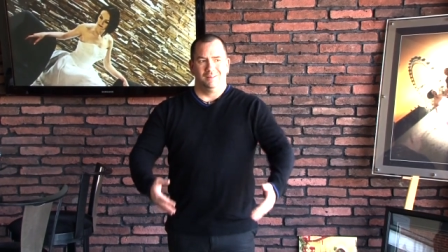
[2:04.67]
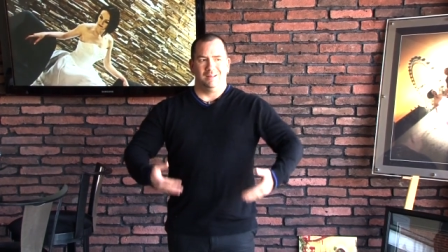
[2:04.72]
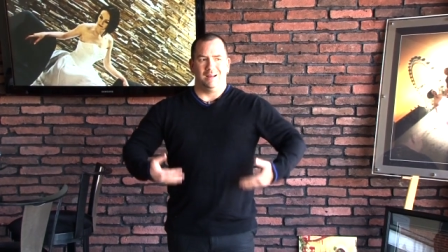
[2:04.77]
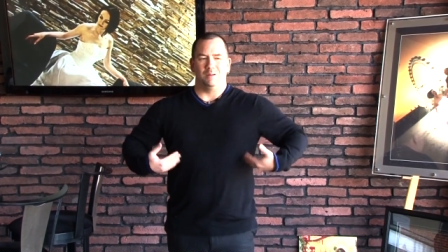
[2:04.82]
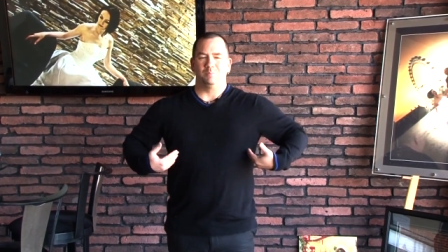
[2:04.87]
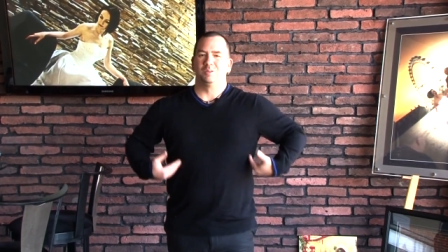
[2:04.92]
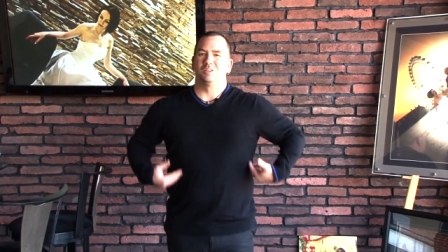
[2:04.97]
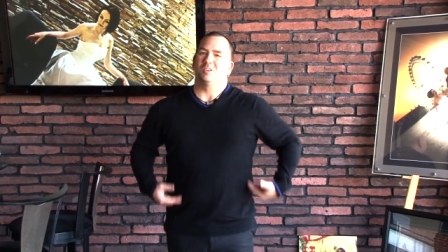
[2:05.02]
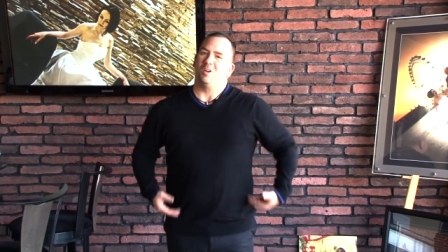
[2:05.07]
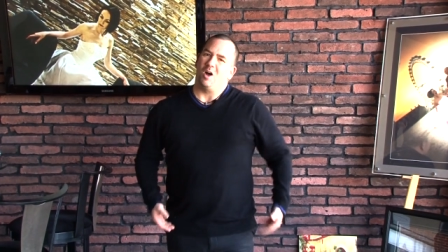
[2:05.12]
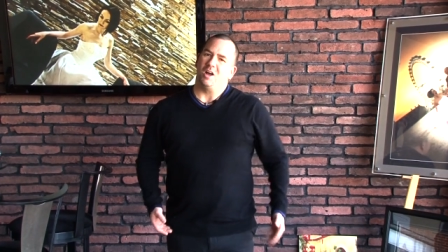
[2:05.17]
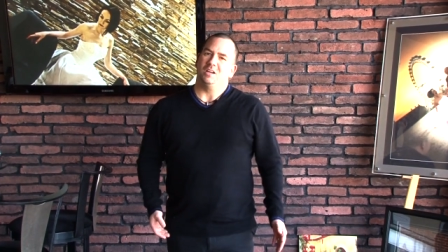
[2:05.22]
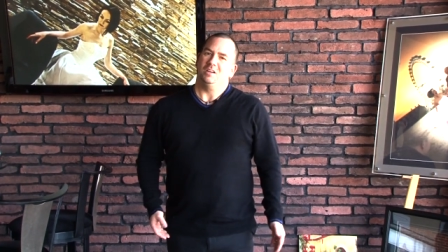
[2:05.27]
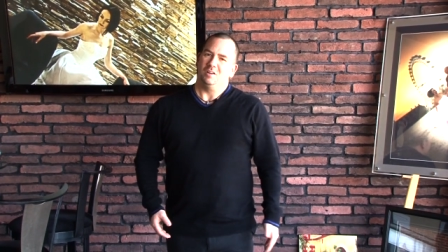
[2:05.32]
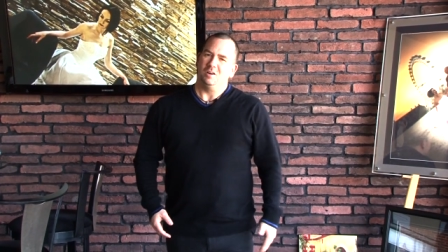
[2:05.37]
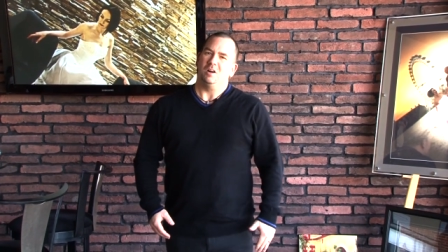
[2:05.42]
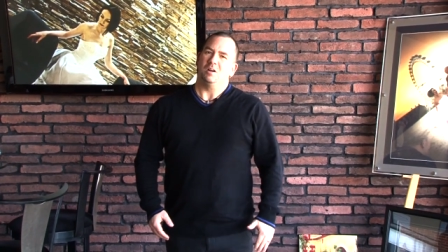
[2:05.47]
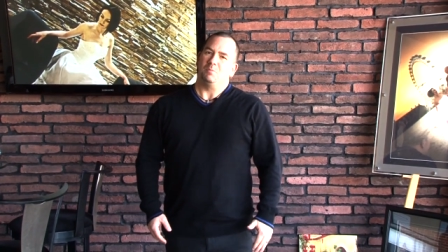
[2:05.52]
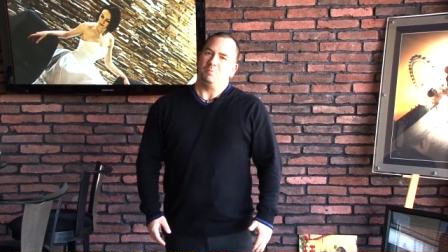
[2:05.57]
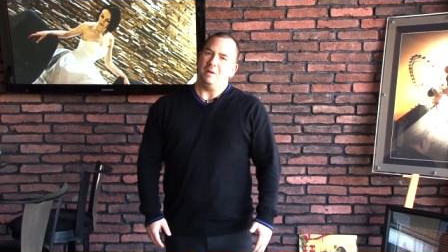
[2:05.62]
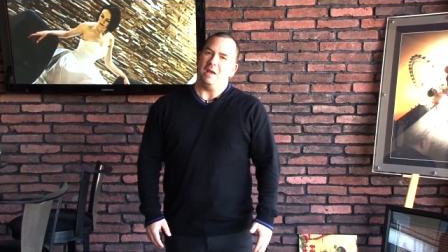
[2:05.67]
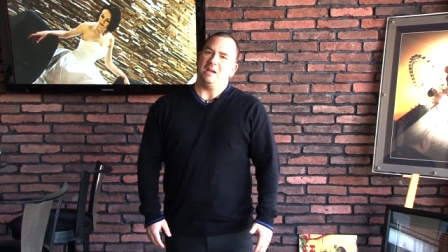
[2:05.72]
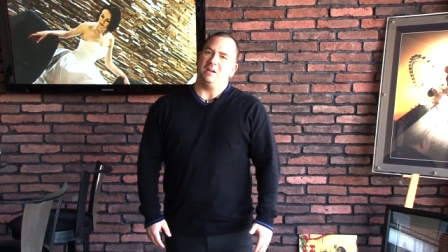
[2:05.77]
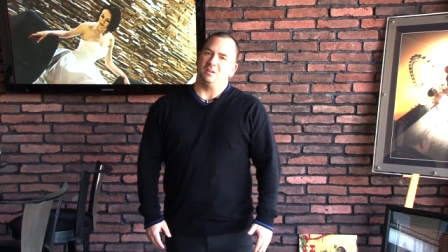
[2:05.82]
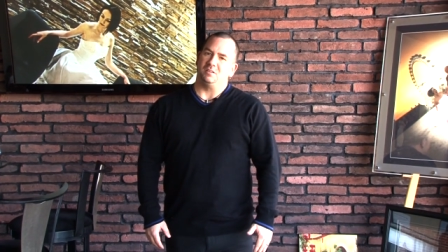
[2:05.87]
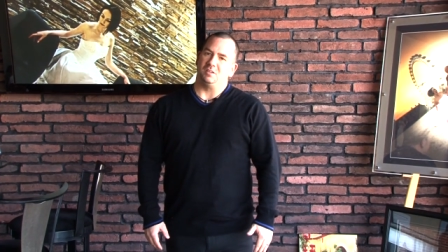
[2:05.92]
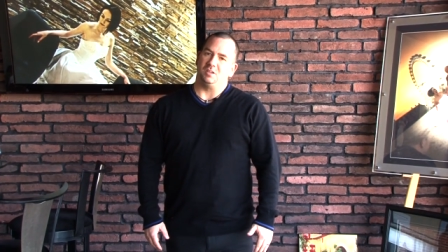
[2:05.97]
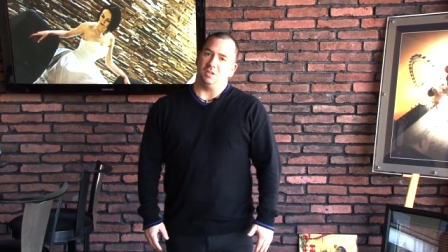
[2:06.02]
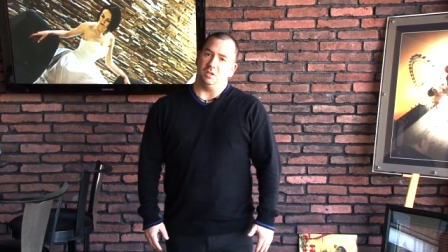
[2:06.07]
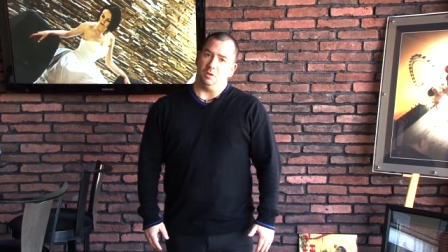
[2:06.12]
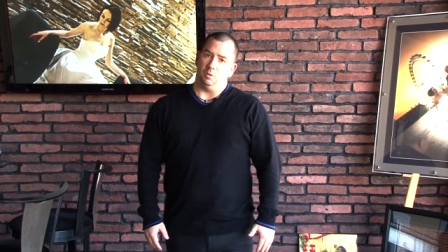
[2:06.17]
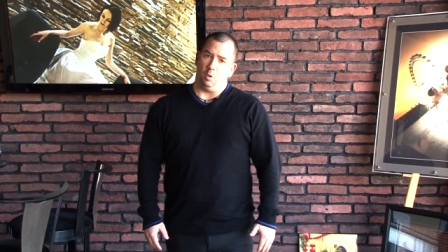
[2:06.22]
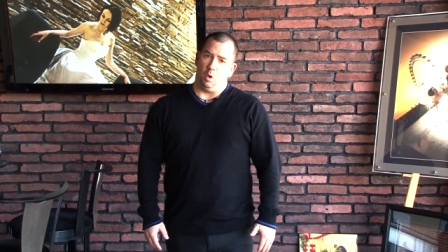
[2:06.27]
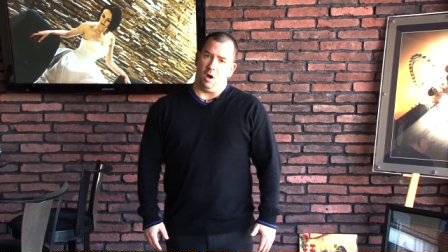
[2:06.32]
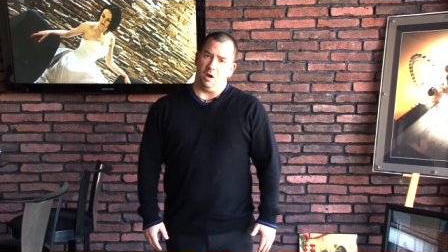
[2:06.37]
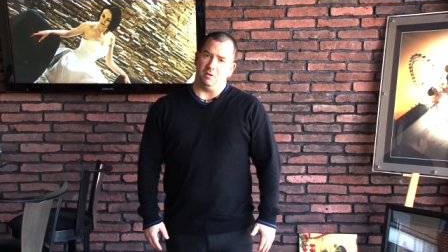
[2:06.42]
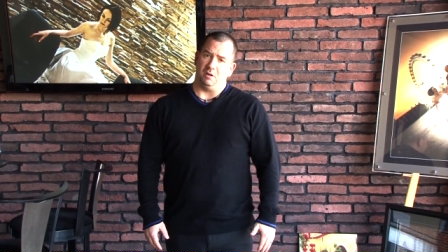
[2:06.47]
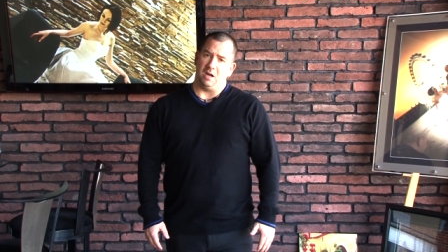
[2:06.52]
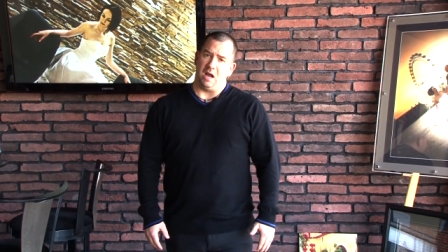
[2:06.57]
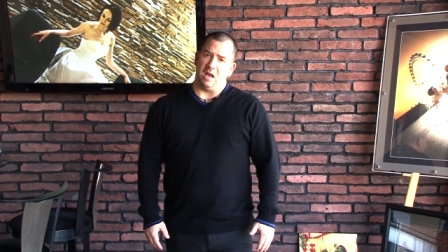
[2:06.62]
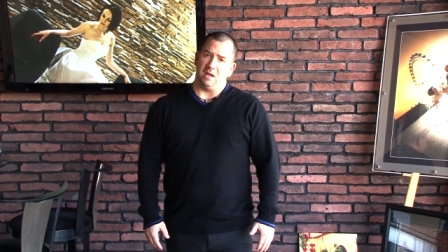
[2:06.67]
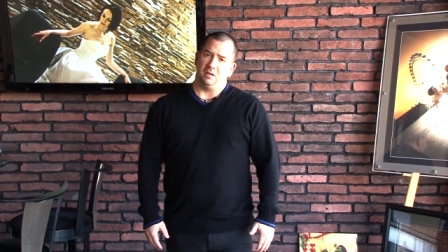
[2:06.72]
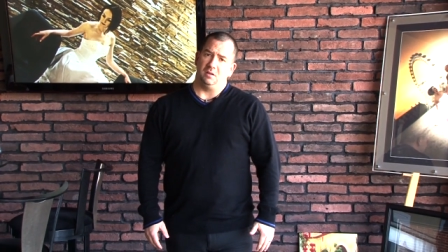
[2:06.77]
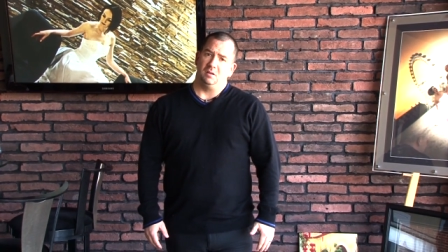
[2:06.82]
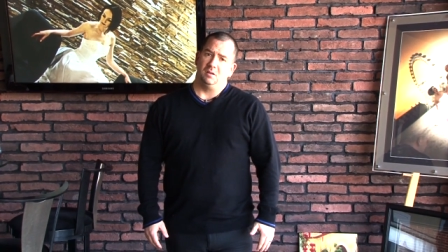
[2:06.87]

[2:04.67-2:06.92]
I'm starting to look bigger to you, aren't I?